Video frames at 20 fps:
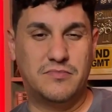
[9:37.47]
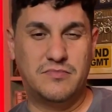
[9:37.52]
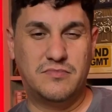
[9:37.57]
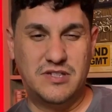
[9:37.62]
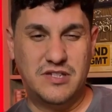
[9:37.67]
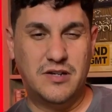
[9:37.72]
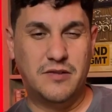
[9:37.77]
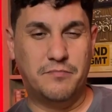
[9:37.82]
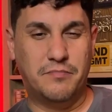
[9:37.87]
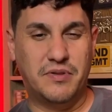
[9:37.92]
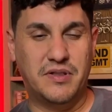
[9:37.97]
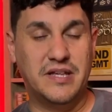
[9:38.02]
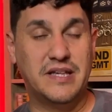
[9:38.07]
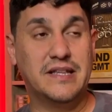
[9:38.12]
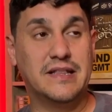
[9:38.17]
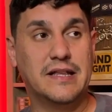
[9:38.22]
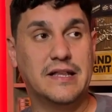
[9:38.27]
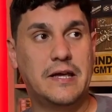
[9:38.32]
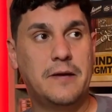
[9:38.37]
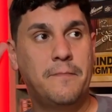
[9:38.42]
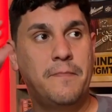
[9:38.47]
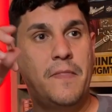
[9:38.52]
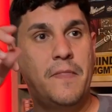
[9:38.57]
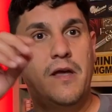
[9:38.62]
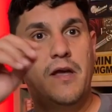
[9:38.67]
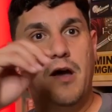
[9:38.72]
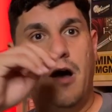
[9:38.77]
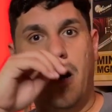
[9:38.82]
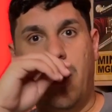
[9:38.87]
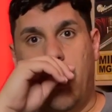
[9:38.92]
completely.
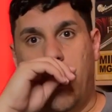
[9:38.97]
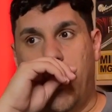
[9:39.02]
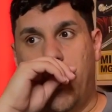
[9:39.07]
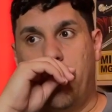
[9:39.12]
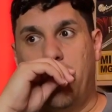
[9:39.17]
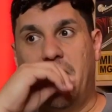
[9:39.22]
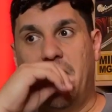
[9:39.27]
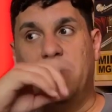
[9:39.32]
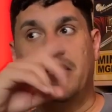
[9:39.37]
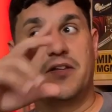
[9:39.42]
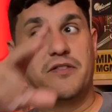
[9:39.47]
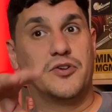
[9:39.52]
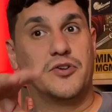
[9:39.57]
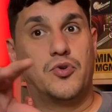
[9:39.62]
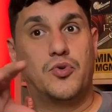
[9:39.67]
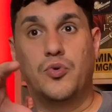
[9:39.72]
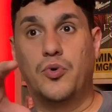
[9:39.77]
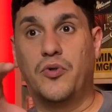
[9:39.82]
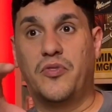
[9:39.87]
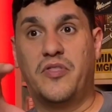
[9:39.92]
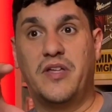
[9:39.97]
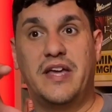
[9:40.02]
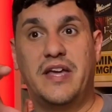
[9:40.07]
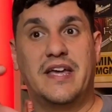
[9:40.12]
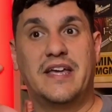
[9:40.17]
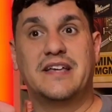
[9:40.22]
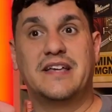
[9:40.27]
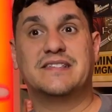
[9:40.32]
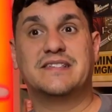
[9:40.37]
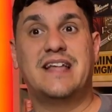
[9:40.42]
Another cool
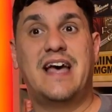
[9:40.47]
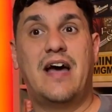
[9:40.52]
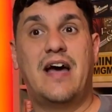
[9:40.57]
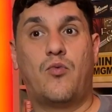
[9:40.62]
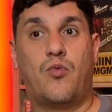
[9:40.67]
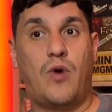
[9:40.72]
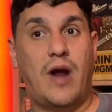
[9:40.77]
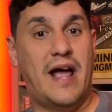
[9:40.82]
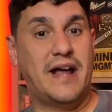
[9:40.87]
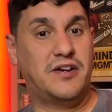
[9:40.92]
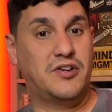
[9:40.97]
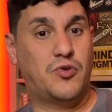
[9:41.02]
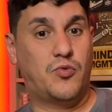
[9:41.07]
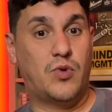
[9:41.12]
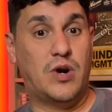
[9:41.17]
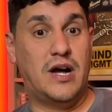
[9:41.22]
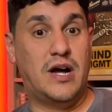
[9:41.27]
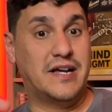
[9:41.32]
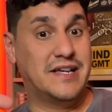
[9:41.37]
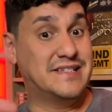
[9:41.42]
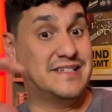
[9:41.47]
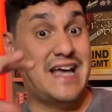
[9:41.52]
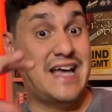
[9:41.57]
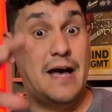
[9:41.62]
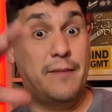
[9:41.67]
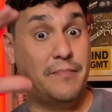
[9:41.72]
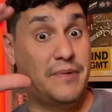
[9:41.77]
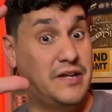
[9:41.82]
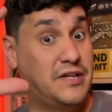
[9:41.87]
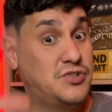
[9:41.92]
thing is that Ragnarok is
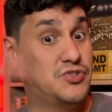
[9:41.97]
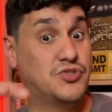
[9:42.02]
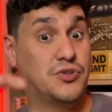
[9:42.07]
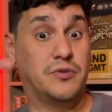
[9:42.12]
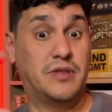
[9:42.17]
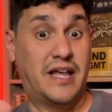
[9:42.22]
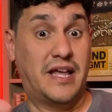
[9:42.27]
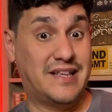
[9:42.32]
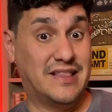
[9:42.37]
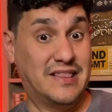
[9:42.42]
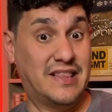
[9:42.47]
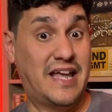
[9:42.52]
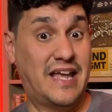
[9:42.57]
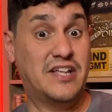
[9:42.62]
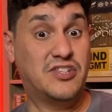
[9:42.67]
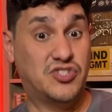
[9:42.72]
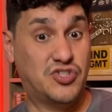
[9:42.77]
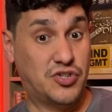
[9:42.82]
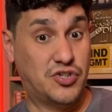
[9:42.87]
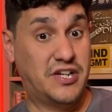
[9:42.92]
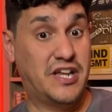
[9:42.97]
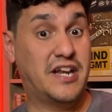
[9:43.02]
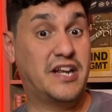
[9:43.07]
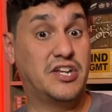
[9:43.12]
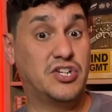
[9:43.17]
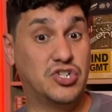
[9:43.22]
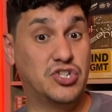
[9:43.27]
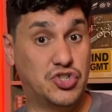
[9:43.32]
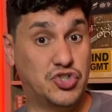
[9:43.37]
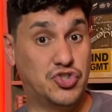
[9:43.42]
happening, so like lands are getting
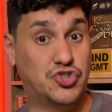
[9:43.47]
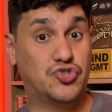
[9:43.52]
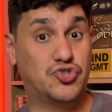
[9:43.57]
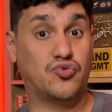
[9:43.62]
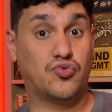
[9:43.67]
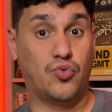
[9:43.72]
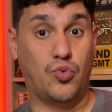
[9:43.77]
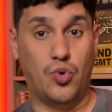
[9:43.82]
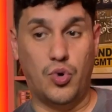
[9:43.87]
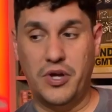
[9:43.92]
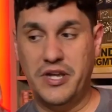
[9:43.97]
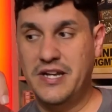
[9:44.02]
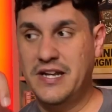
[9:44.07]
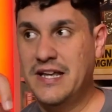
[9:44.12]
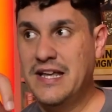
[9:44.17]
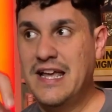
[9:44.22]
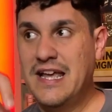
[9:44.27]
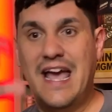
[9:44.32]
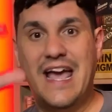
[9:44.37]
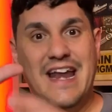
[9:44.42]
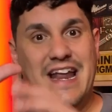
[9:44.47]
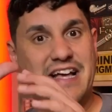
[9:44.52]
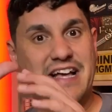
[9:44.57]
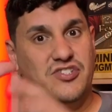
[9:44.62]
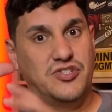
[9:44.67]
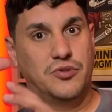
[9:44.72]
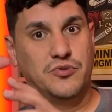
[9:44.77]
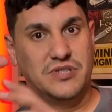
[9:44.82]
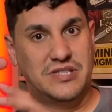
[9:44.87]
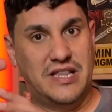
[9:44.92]
destroyed, and as
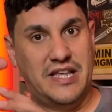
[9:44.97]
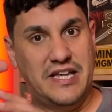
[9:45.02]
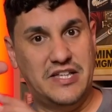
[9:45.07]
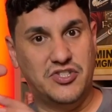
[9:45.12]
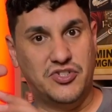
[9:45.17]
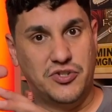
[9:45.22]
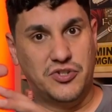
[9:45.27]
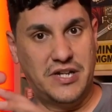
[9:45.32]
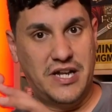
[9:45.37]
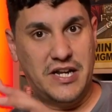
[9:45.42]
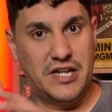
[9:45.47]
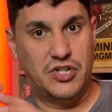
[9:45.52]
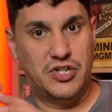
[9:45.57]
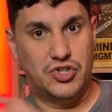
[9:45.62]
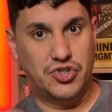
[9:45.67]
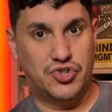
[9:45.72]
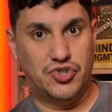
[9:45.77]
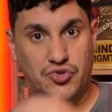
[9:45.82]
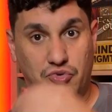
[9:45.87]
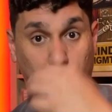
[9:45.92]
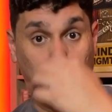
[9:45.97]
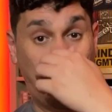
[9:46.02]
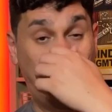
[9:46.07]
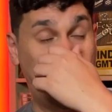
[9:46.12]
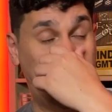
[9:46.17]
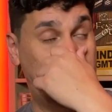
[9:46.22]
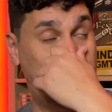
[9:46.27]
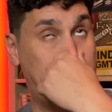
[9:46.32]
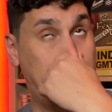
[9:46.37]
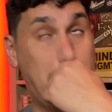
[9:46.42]
those lands are getting
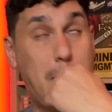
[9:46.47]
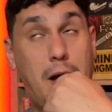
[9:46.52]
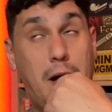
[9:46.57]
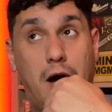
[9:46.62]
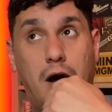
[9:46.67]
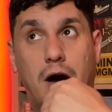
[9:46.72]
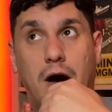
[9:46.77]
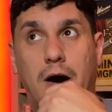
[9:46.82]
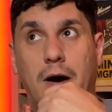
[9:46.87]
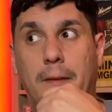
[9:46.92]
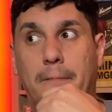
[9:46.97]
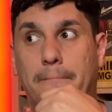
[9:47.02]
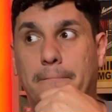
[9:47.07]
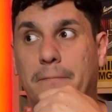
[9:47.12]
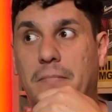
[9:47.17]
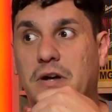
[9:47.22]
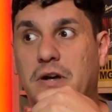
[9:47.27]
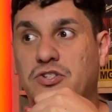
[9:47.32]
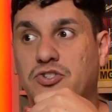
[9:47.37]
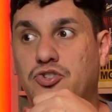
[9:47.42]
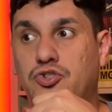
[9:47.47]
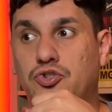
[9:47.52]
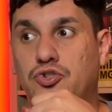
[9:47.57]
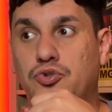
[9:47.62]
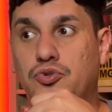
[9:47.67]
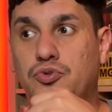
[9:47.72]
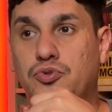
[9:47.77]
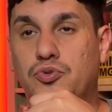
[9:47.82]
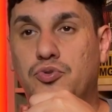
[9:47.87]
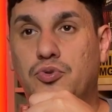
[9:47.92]
destroyed,
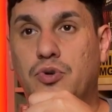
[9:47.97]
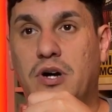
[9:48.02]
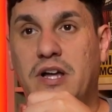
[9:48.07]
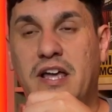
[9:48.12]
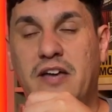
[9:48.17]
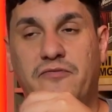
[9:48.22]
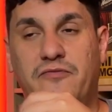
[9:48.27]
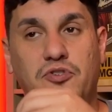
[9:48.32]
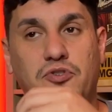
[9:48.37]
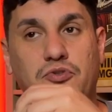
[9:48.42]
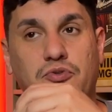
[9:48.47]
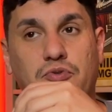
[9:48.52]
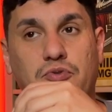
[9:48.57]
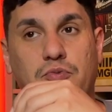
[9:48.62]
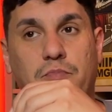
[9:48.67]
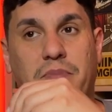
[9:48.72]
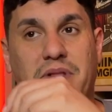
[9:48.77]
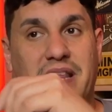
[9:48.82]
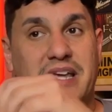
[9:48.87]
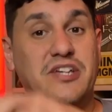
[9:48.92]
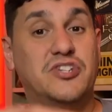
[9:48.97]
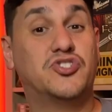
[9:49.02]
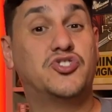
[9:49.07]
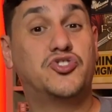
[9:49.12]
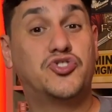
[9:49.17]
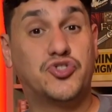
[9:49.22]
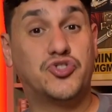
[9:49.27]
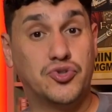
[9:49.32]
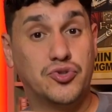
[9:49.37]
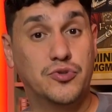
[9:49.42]
if you place
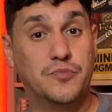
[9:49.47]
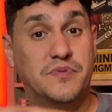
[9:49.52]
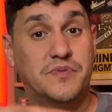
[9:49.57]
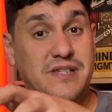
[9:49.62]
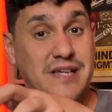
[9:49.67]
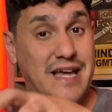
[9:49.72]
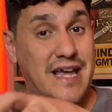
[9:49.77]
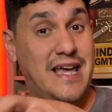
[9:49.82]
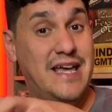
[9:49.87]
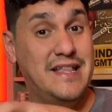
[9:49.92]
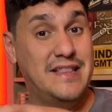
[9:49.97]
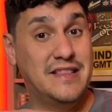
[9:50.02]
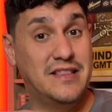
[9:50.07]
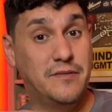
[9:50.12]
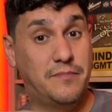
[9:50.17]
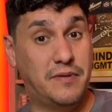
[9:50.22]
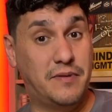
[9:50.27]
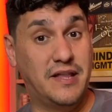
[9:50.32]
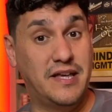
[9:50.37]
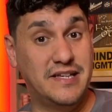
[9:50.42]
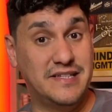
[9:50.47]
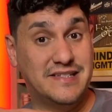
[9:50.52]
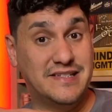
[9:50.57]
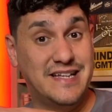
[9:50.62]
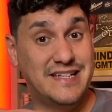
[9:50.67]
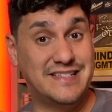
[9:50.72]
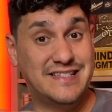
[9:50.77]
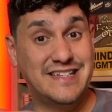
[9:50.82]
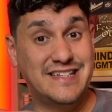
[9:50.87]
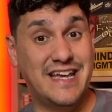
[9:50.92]
troops in the place
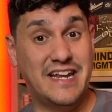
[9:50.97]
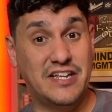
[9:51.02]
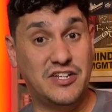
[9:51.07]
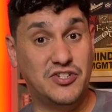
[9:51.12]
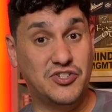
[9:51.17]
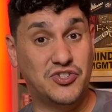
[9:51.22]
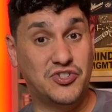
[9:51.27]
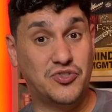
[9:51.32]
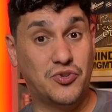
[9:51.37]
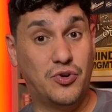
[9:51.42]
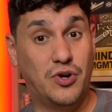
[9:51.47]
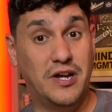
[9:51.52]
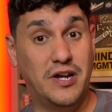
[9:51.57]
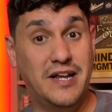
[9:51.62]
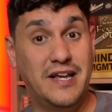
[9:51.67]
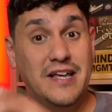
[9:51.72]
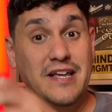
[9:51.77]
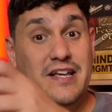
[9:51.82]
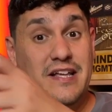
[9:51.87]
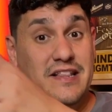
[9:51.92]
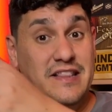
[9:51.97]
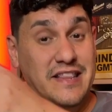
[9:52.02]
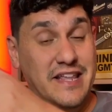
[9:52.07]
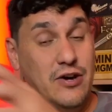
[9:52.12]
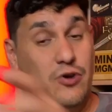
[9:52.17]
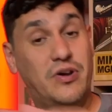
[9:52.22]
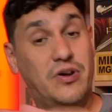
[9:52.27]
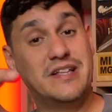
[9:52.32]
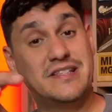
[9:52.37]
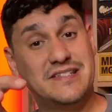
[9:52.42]
that's getting destroyed, they'll
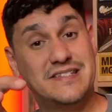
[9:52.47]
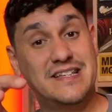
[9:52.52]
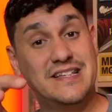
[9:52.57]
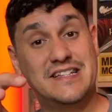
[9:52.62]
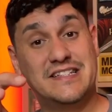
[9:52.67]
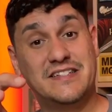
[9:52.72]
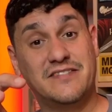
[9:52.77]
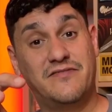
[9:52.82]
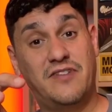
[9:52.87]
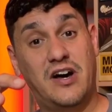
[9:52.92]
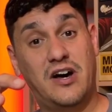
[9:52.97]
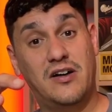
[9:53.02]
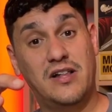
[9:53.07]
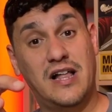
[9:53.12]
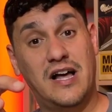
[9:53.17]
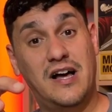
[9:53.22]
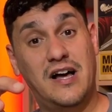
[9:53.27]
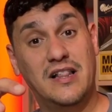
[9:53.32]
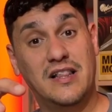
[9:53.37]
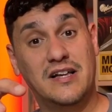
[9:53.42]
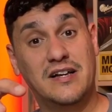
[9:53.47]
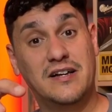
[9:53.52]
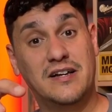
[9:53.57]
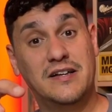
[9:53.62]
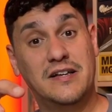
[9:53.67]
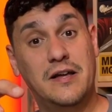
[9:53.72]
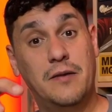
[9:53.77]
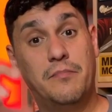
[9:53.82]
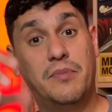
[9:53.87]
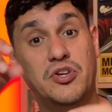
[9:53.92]
get sent to Valhalla,
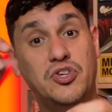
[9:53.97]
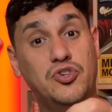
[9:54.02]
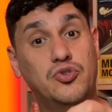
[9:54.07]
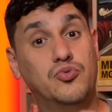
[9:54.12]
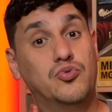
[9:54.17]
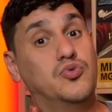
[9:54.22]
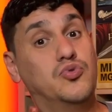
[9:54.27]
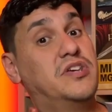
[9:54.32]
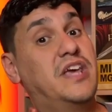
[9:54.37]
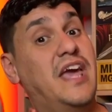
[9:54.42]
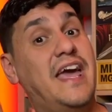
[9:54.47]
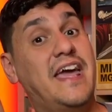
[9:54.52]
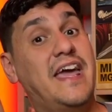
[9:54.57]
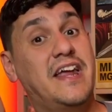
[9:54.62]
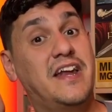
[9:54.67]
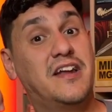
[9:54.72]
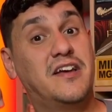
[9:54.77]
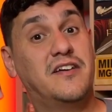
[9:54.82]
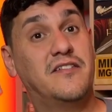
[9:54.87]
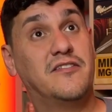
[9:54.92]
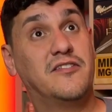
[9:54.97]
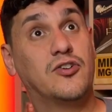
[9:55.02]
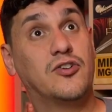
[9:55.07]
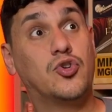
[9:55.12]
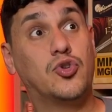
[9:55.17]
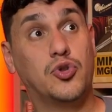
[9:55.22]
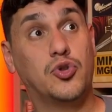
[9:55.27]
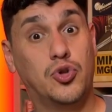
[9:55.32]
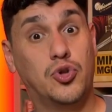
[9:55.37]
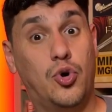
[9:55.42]
but you gain
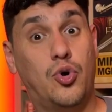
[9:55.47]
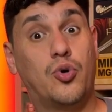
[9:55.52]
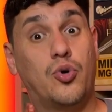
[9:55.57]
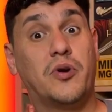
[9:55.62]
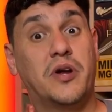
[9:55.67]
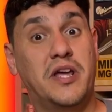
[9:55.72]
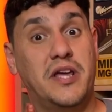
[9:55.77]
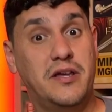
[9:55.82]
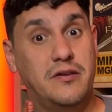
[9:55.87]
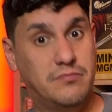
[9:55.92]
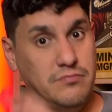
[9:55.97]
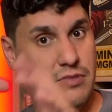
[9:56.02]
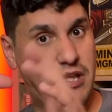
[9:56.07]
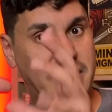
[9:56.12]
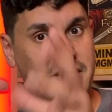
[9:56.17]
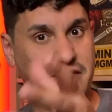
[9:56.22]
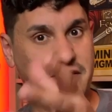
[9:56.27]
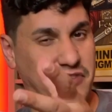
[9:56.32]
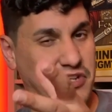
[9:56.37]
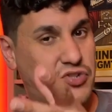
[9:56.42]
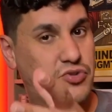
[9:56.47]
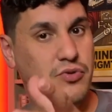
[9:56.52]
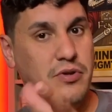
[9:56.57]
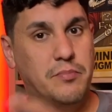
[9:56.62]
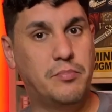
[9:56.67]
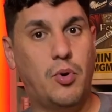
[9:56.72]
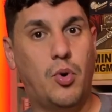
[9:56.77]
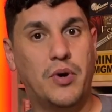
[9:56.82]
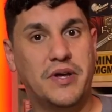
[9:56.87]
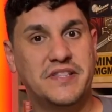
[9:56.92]
glory, like the victory
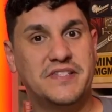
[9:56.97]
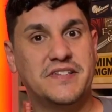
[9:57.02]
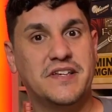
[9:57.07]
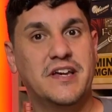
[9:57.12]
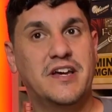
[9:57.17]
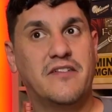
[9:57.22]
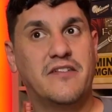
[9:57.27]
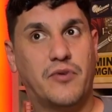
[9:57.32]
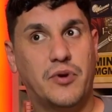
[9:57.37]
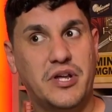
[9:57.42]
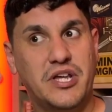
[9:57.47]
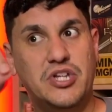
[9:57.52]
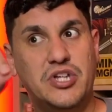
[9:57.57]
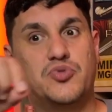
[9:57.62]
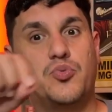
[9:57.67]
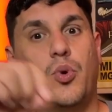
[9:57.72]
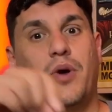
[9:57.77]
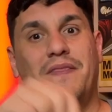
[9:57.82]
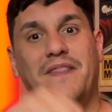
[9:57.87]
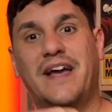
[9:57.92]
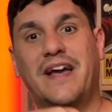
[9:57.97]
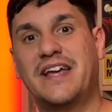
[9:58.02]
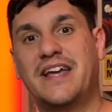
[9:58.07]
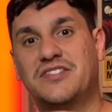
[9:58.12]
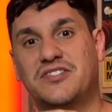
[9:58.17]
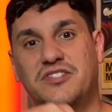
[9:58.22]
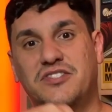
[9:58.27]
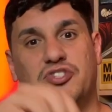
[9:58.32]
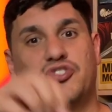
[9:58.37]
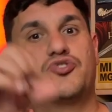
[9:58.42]
points, for each one that
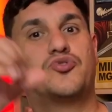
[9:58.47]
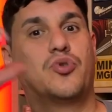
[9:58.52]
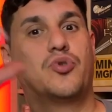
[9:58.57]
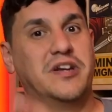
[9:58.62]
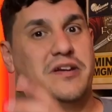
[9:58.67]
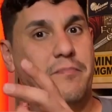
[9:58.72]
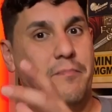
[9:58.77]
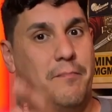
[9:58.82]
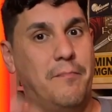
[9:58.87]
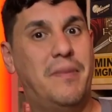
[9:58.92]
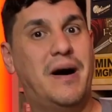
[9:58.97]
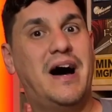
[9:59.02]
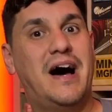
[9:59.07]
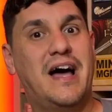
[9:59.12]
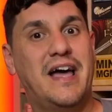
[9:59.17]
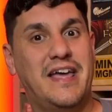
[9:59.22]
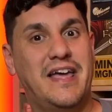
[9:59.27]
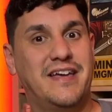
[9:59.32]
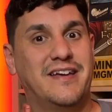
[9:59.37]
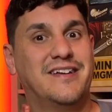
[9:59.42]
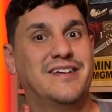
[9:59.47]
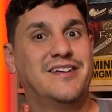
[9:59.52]
gets destroyed by